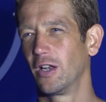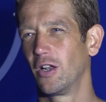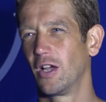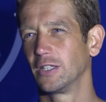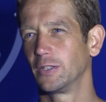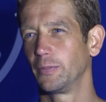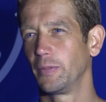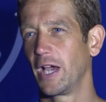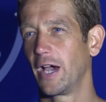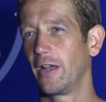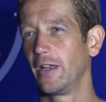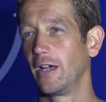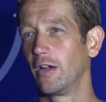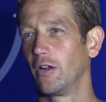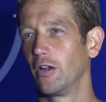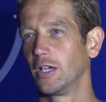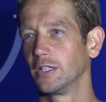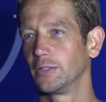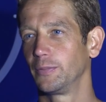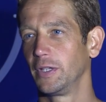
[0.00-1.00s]
I like to be out there.
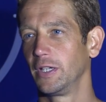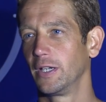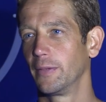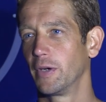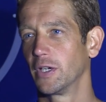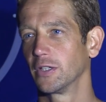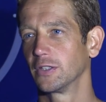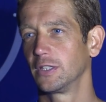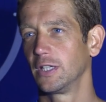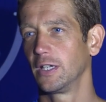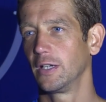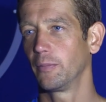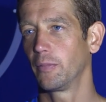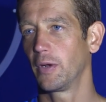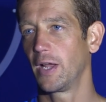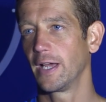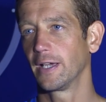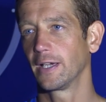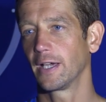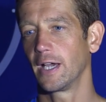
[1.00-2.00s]
I like to be in amongst it and
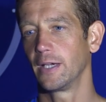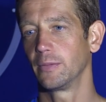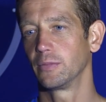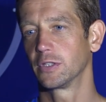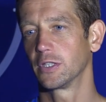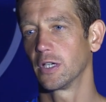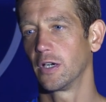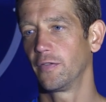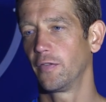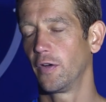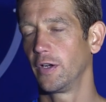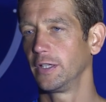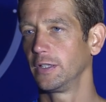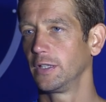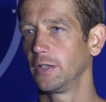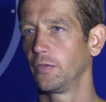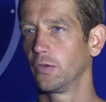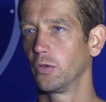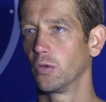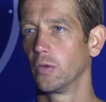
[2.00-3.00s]
playing games. So I find it
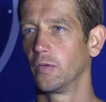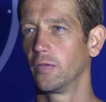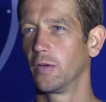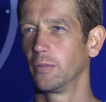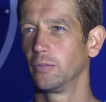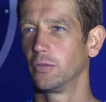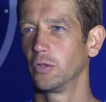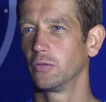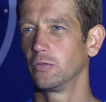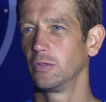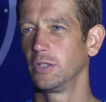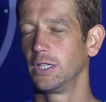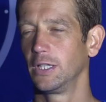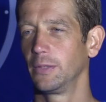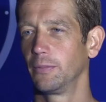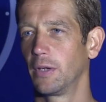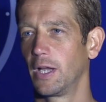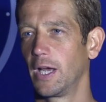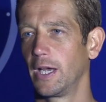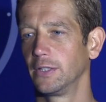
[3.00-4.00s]
difficult if I'm not
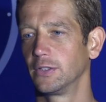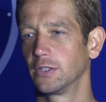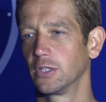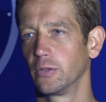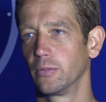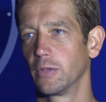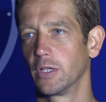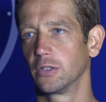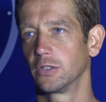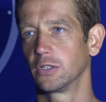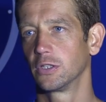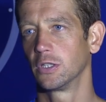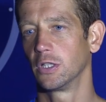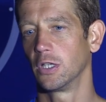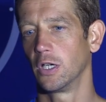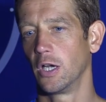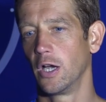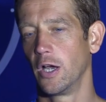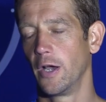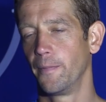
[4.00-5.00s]
really playing too much.
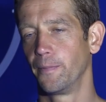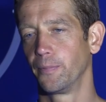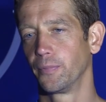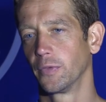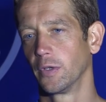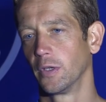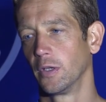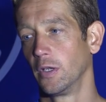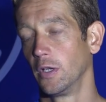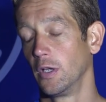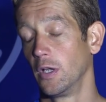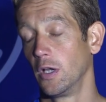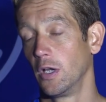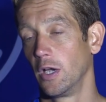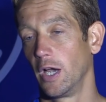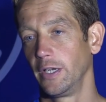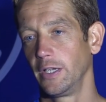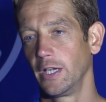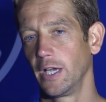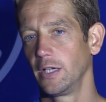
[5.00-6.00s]
And
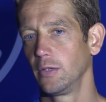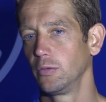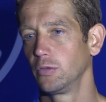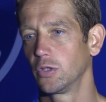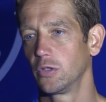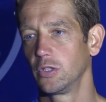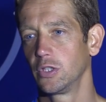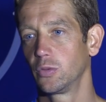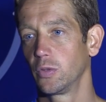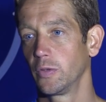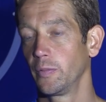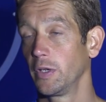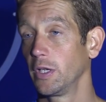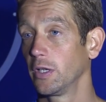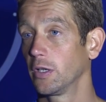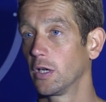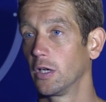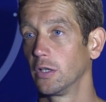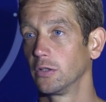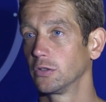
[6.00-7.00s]
yeah, he was honest with
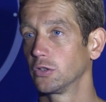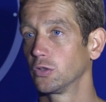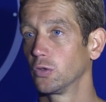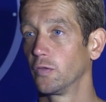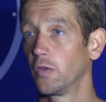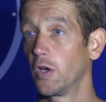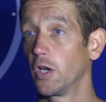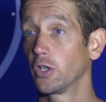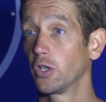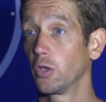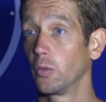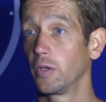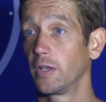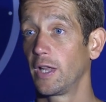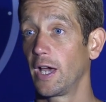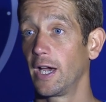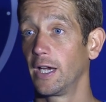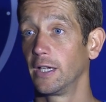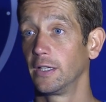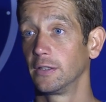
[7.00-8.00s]
me. Can't sort of argue with
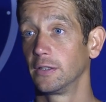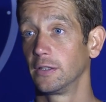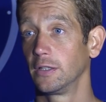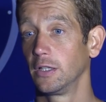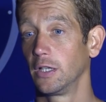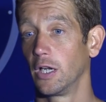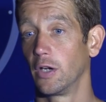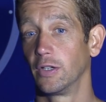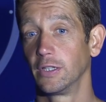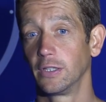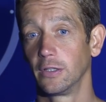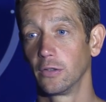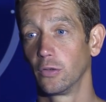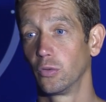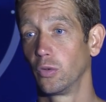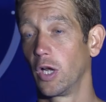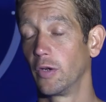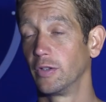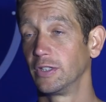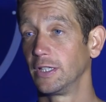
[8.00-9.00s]
that. And, you know,
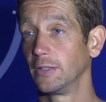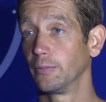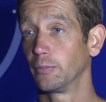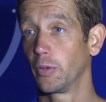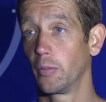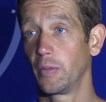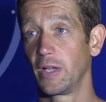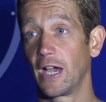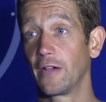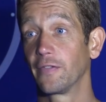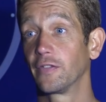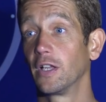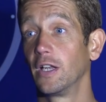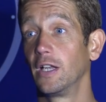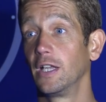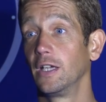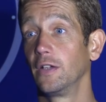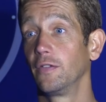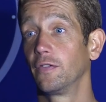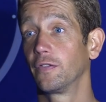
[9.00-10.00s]
although I didn't probably have to
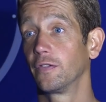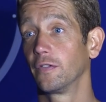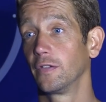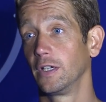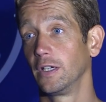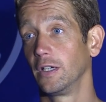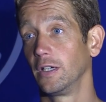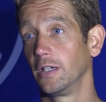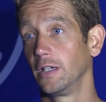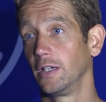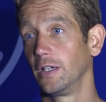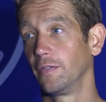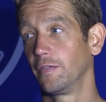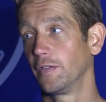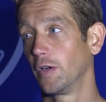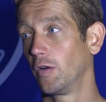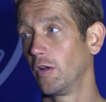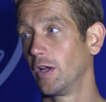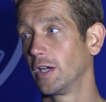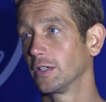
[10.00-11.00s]
leave, it
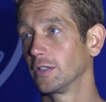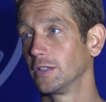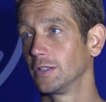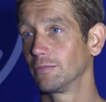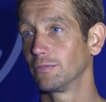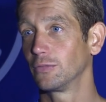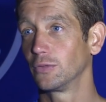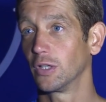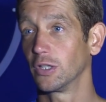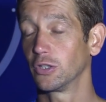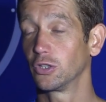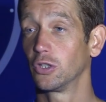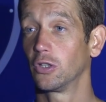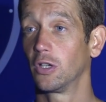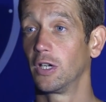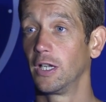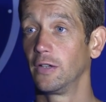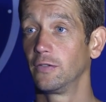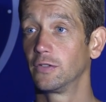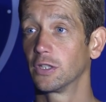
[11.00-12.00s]
felt like I
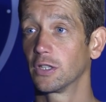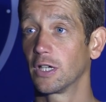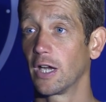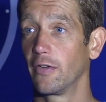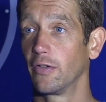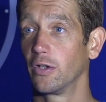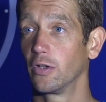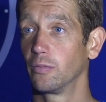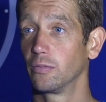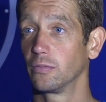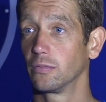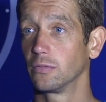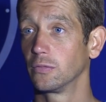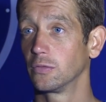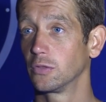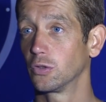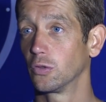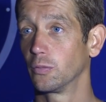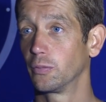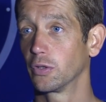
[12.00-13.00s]
should leave to carry on
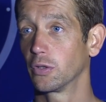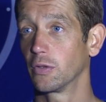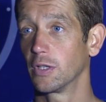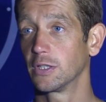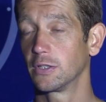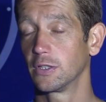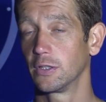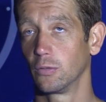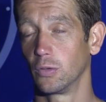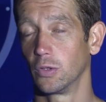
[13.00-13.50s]
sort of progressing.